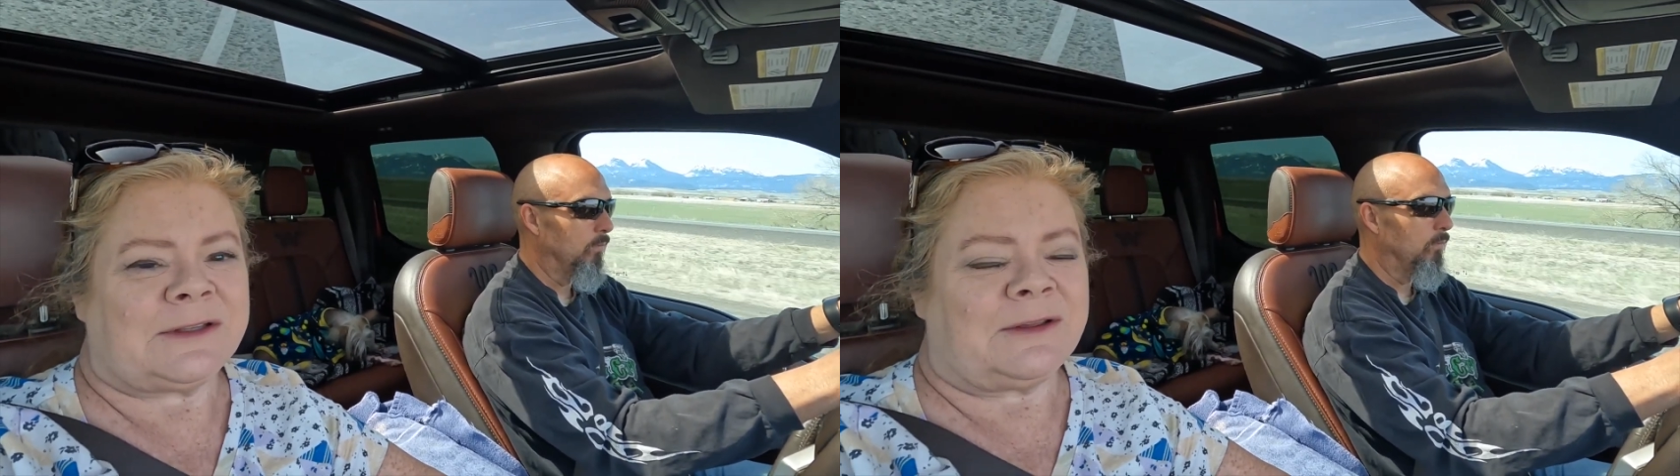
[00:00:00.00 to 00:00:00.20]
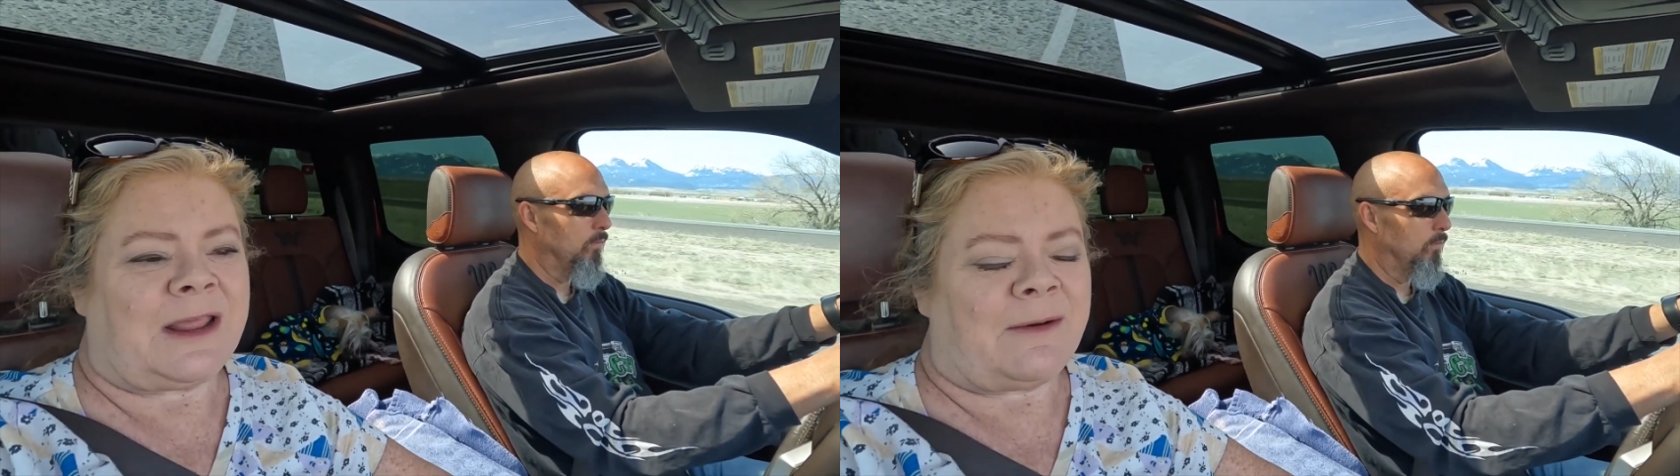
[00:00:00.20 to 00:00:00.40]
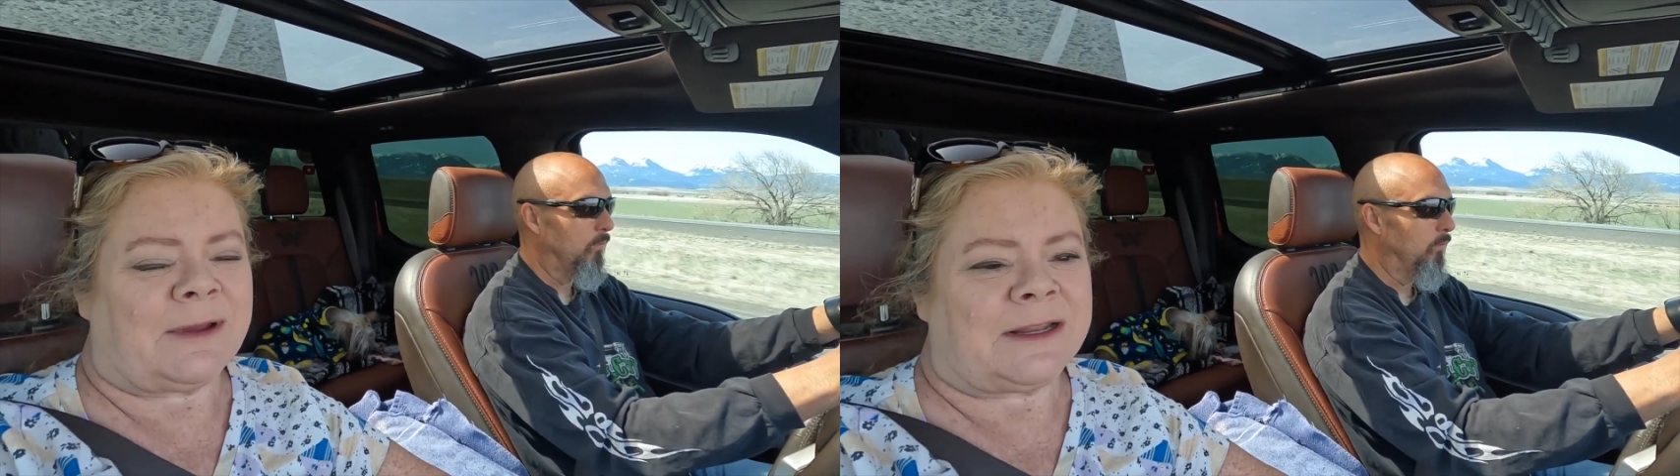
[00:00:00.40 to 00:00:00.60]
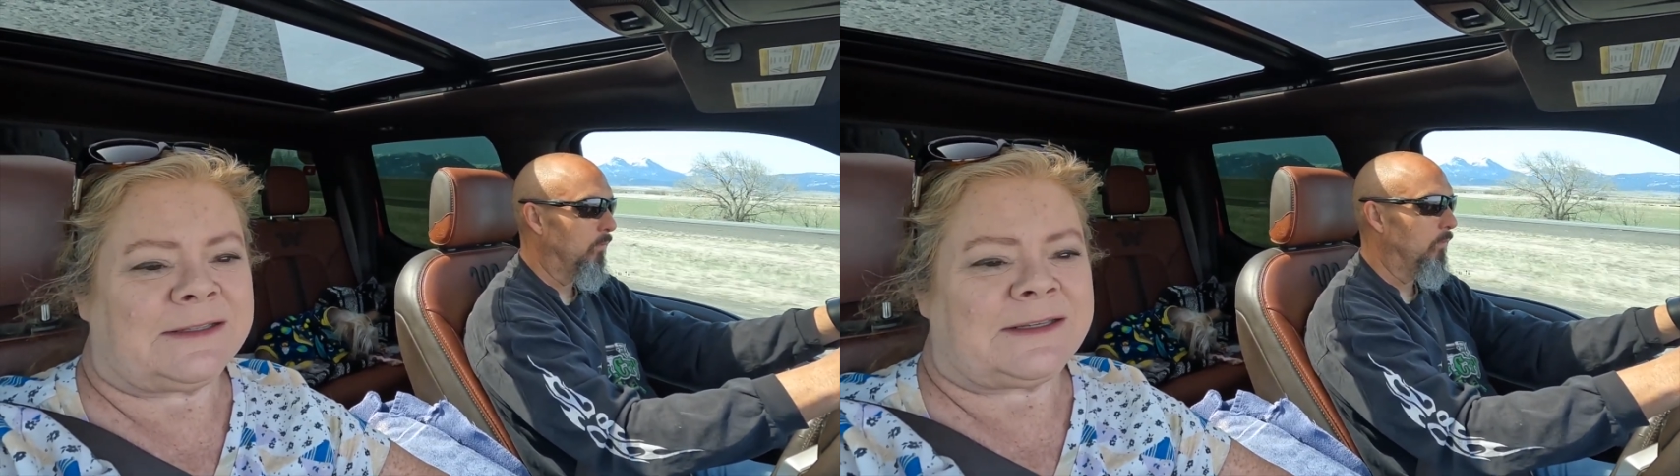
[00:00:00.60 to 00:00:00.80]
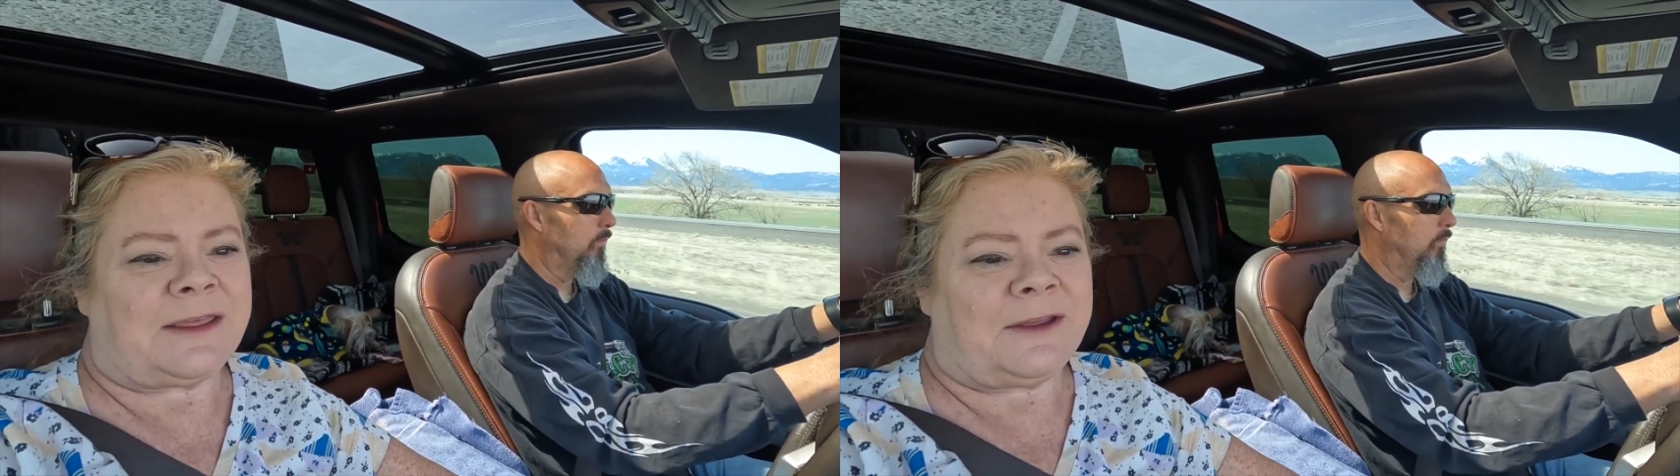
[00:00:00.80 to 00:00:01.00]
So now we're going
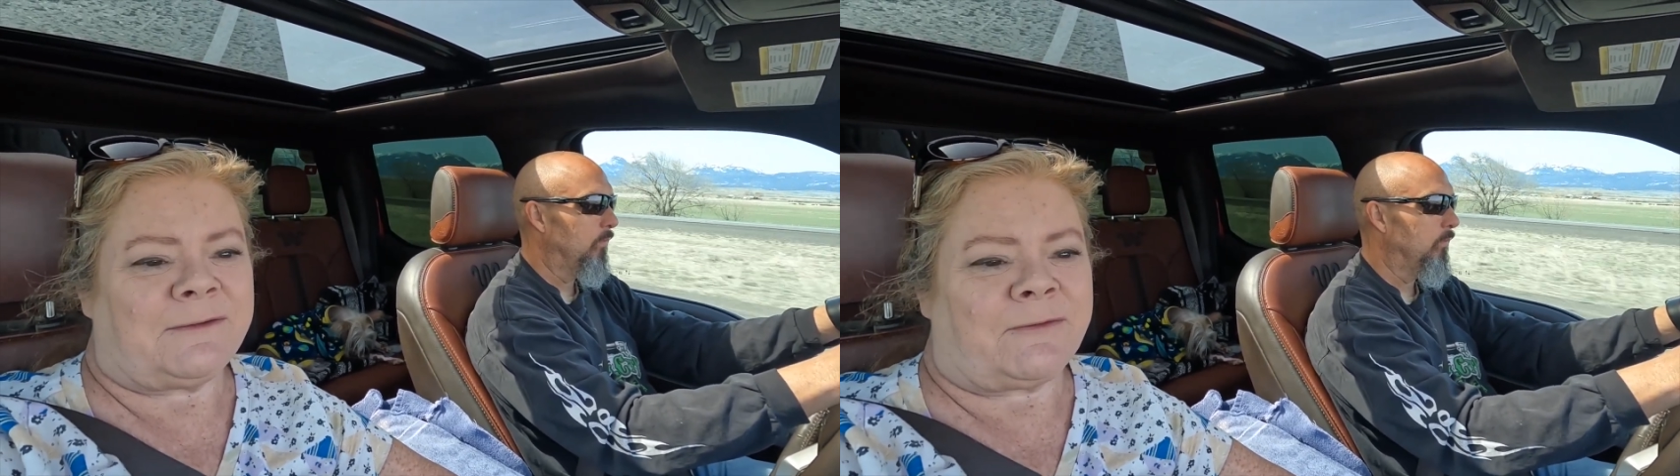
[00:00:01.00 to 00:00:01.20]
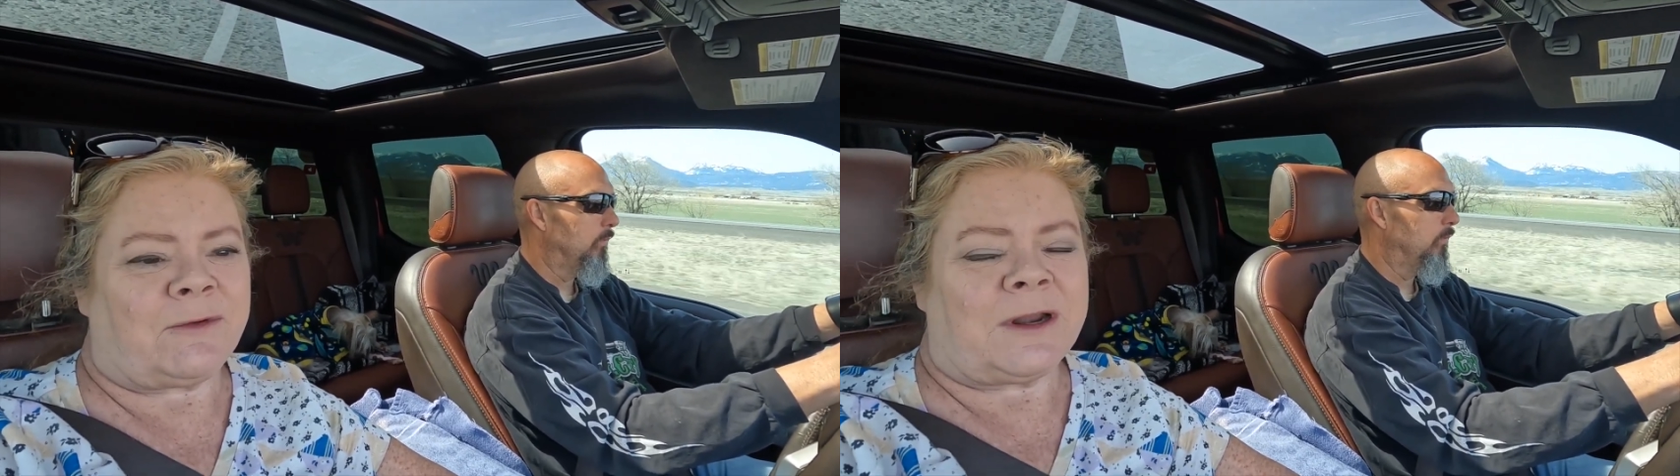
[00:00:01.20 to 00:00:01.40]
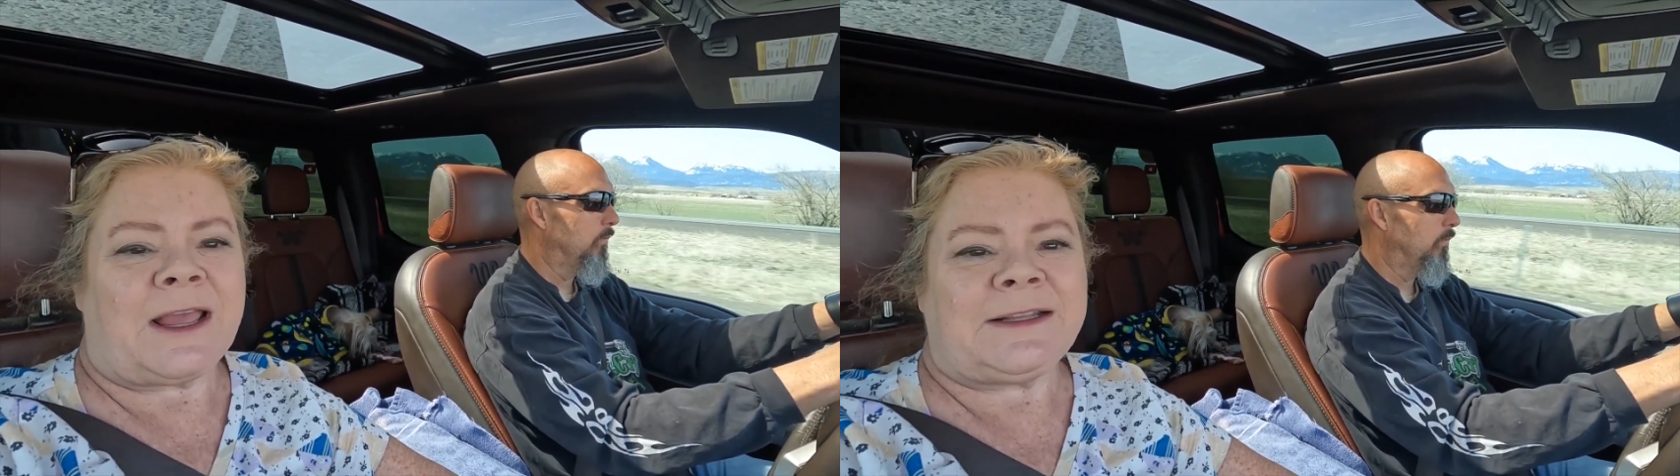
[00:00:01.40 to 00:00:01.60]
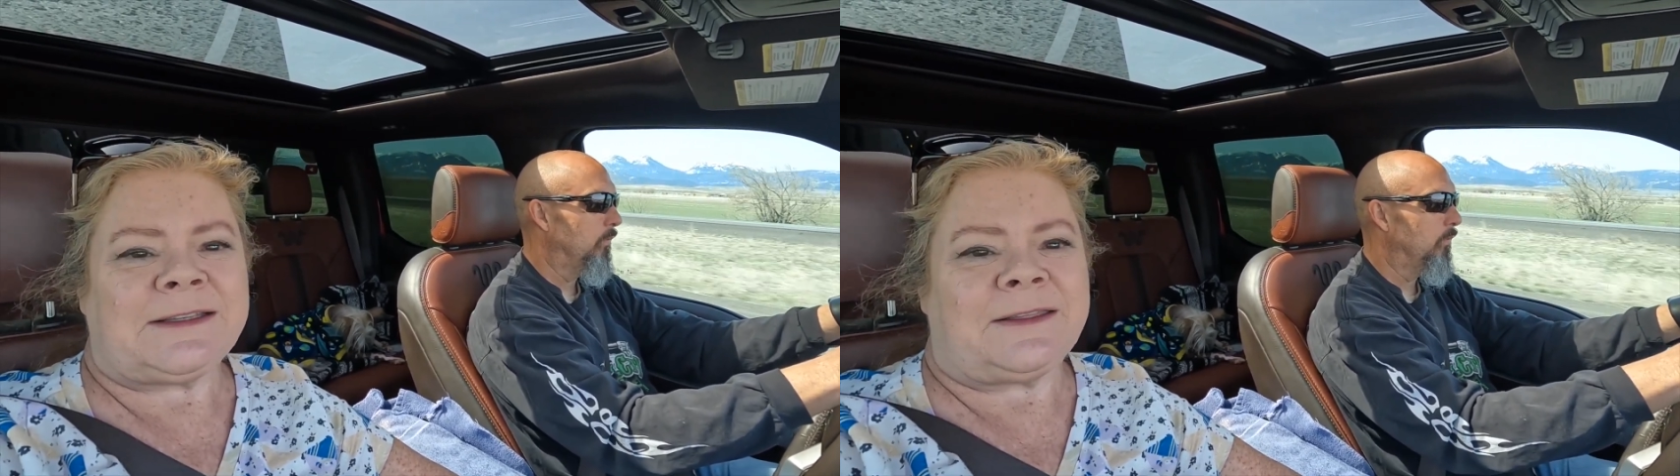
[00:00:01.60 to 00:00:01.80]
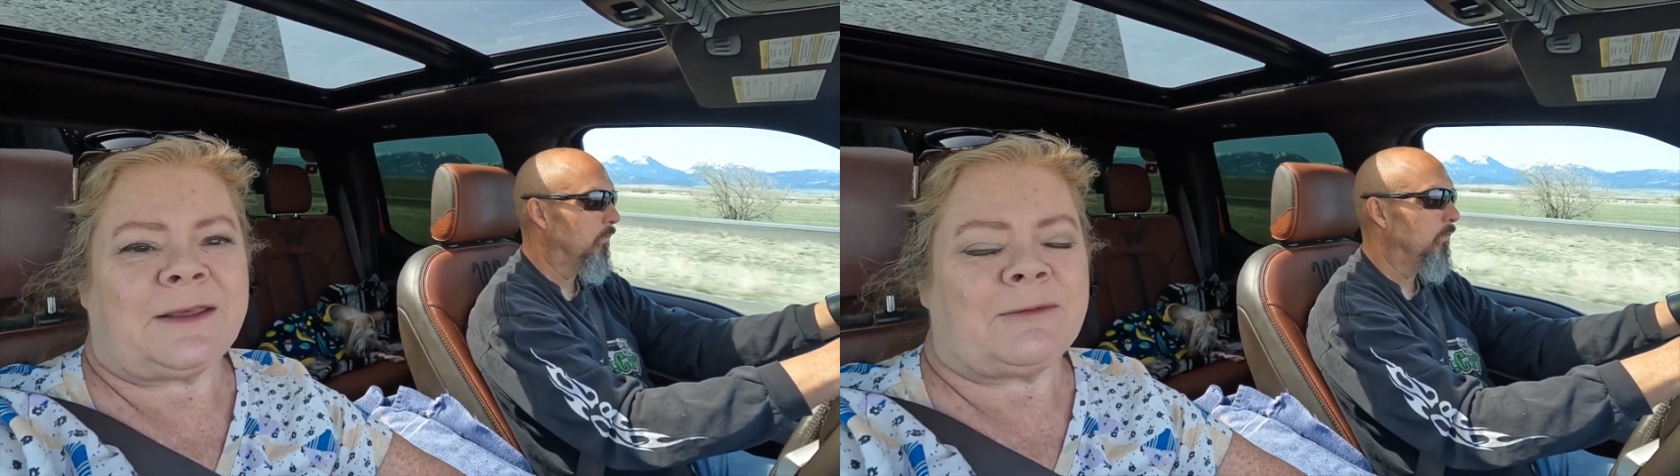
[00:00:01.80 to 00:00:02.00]
to stay there for four
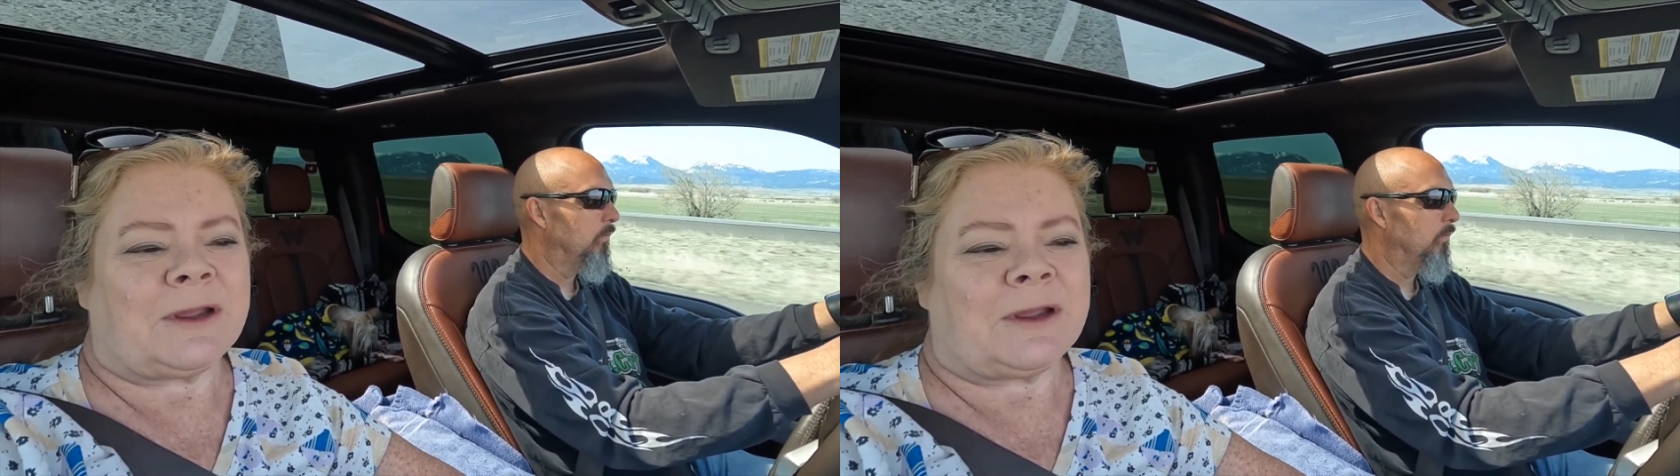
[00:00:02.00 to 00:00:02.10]
nights and then